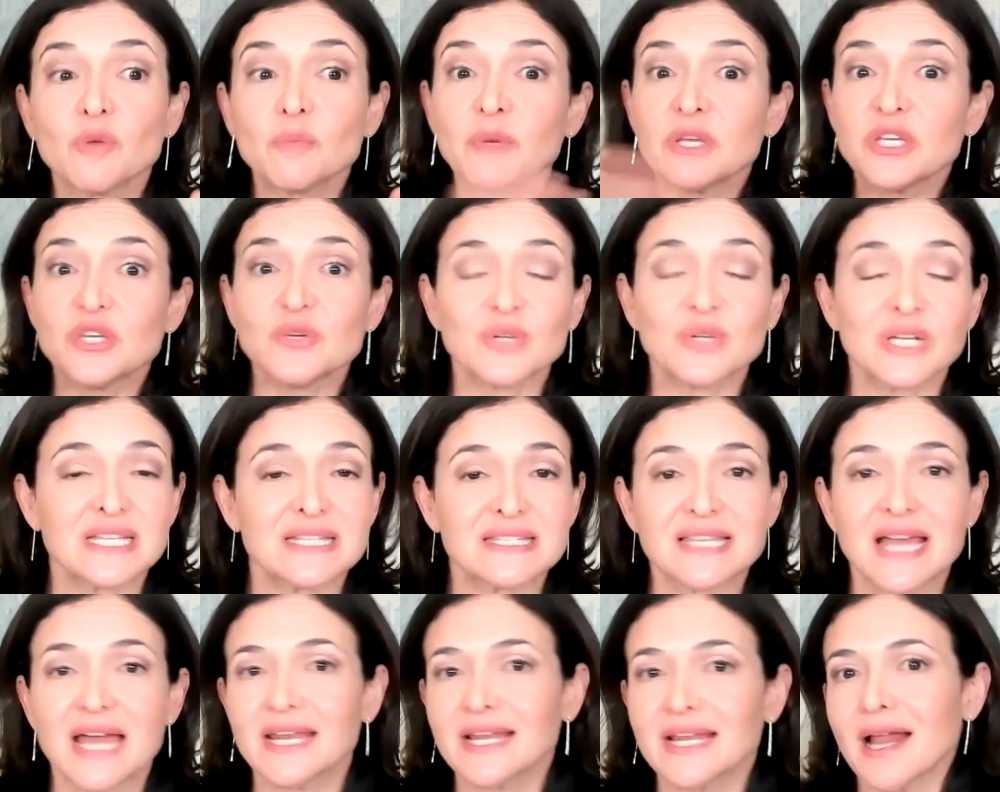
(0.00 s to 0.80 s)
but you can
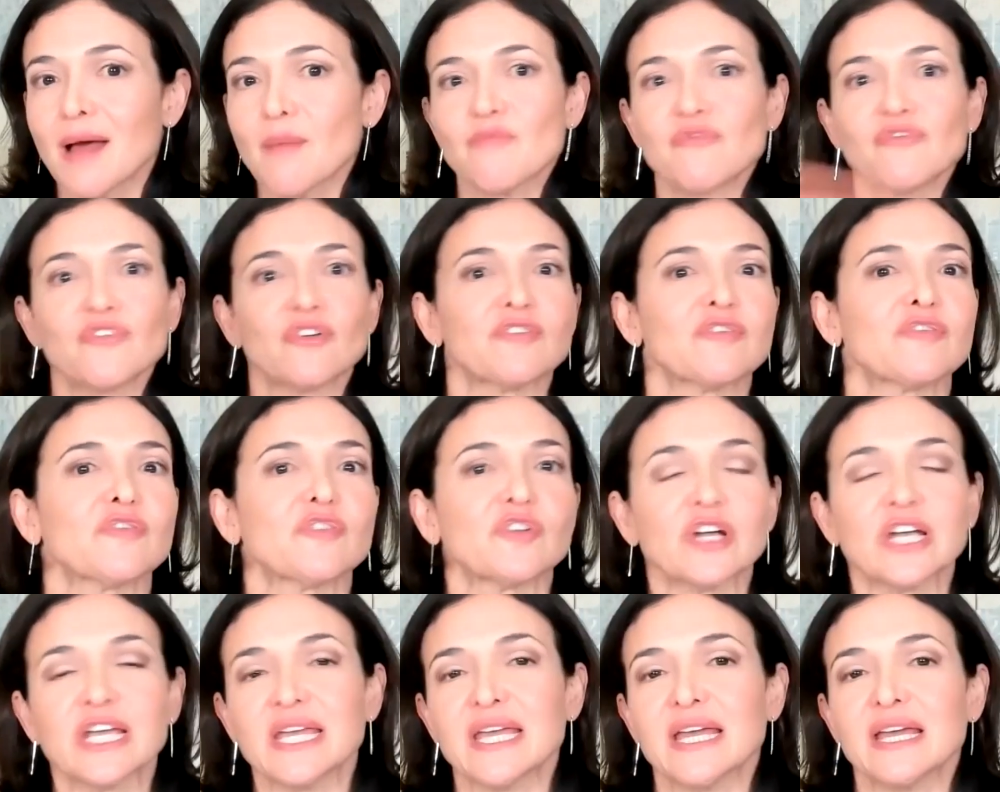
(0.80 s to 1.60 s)
set it up for
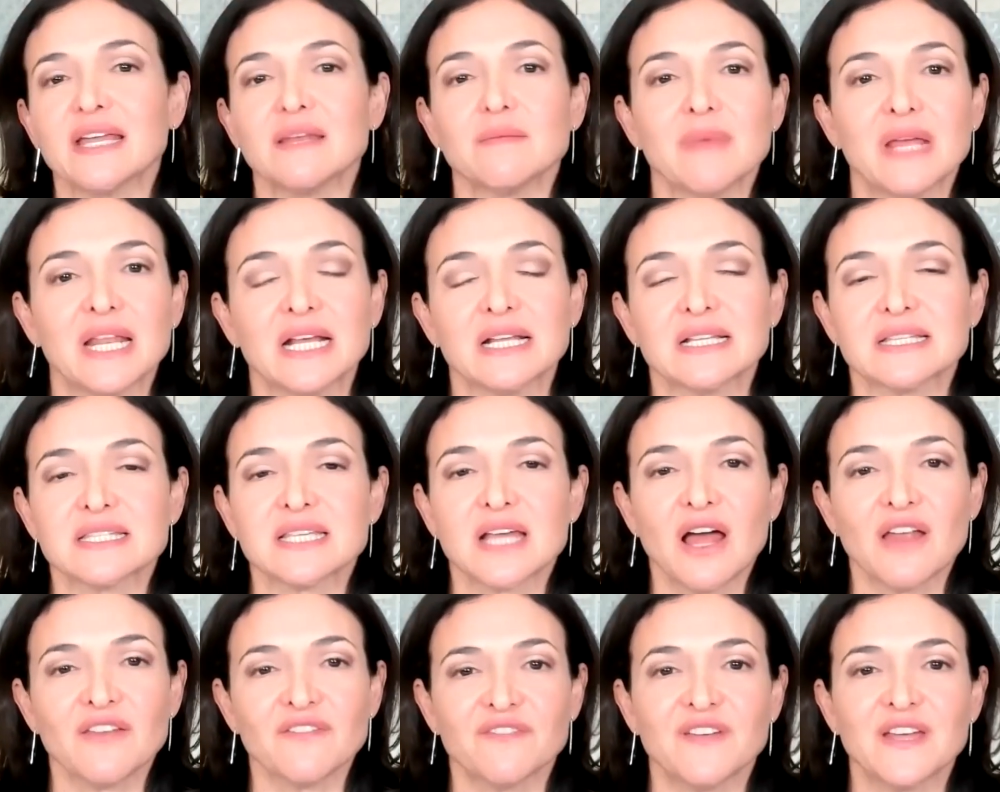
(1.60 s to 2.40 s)
free in minutes
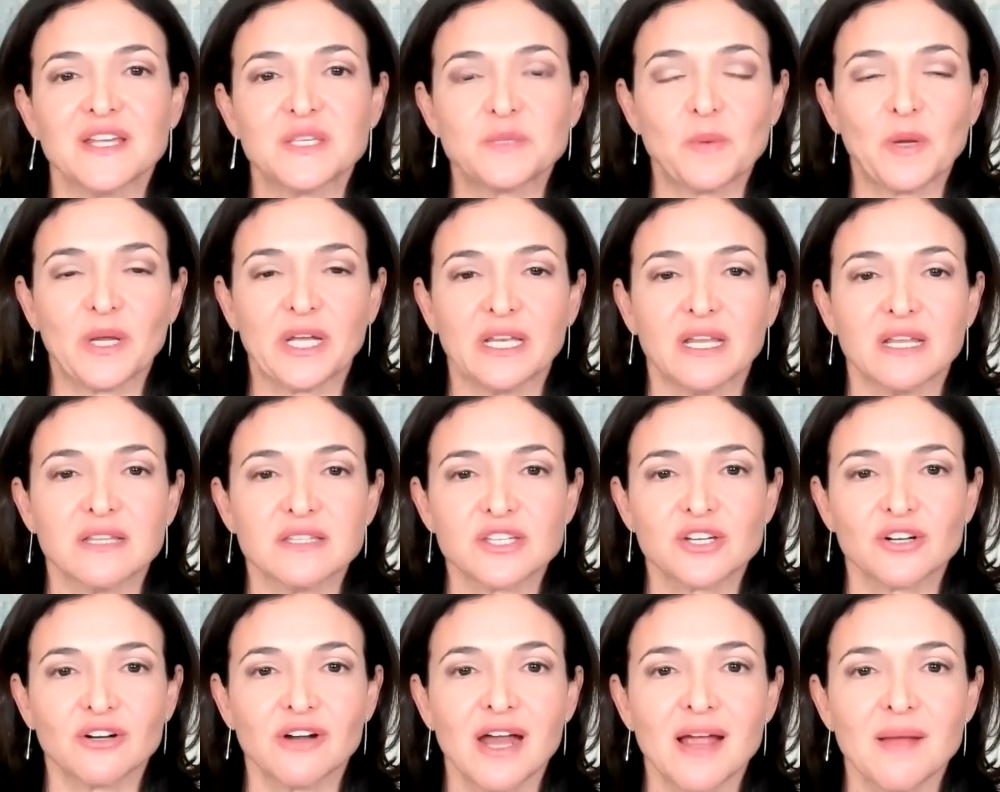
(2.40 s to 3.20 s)
on Facebook and
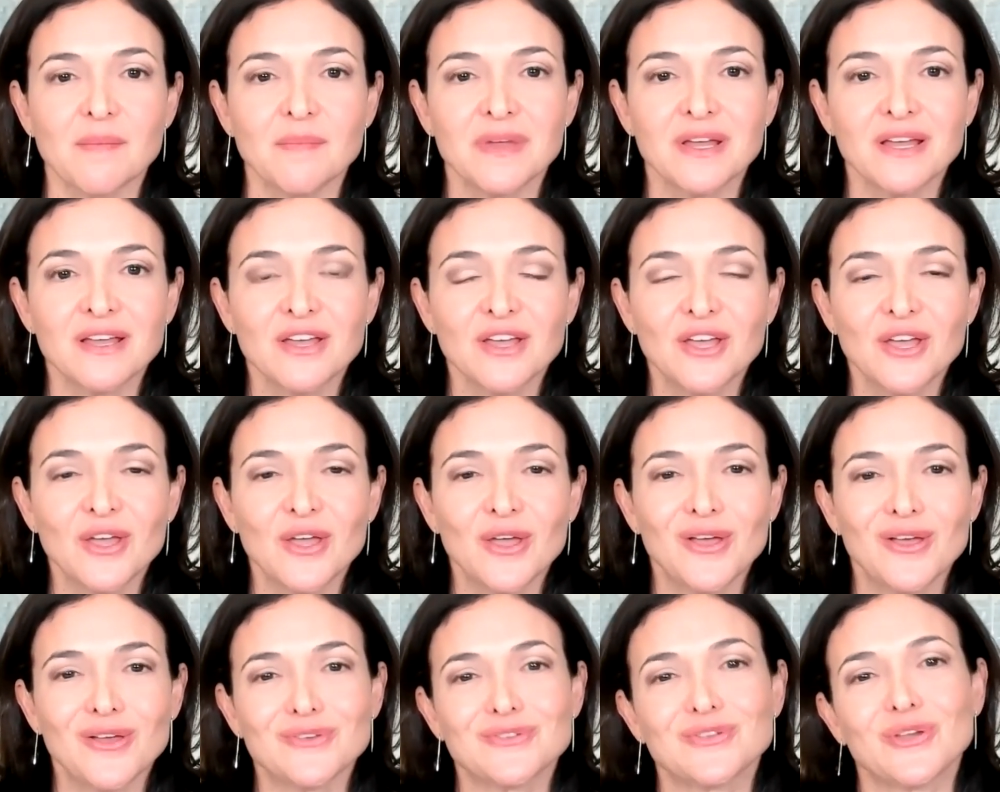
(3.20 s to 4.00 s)
Instagram
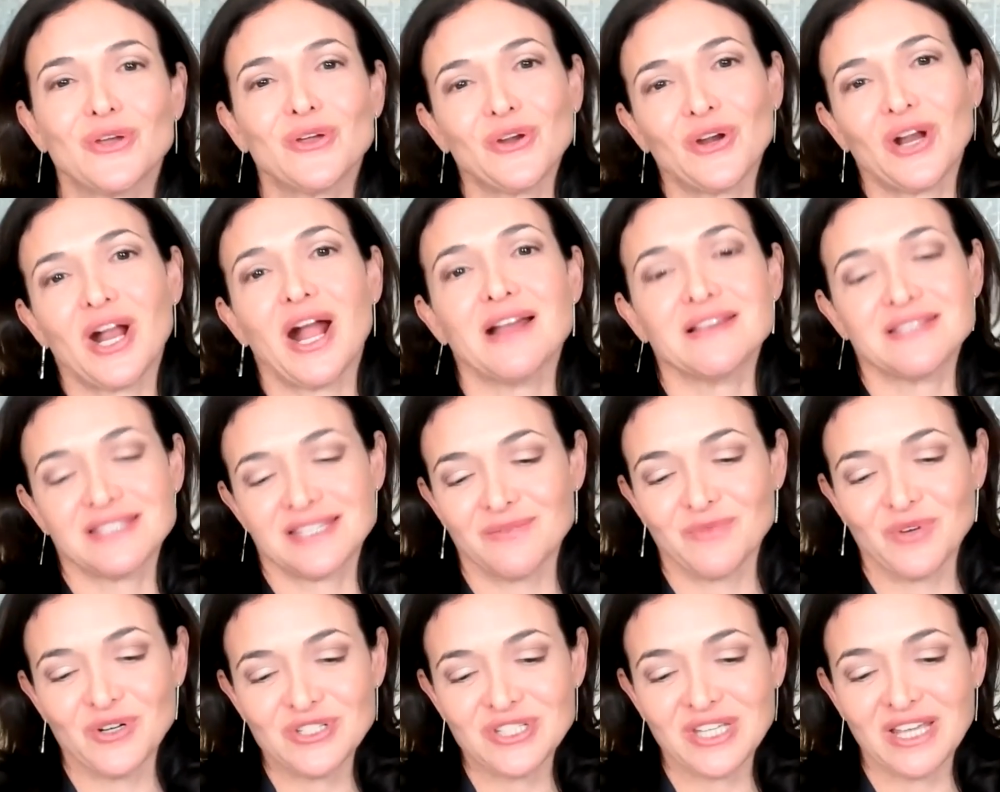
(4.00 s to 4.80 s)
so your
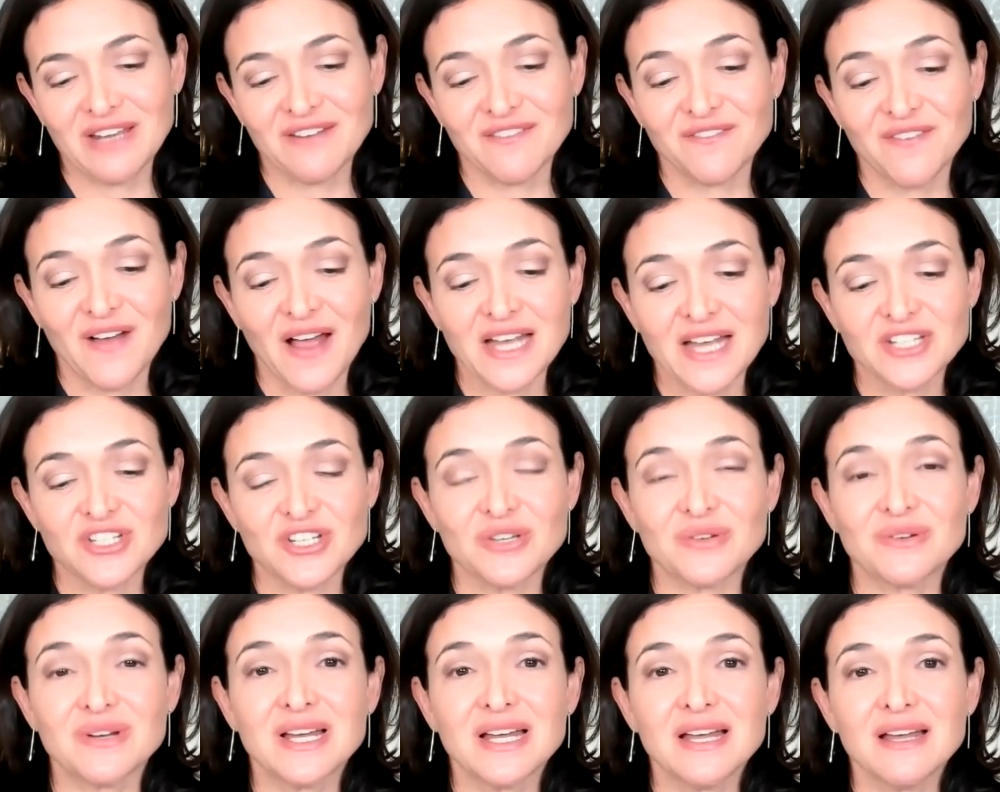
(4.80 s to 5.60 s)
customers can find you.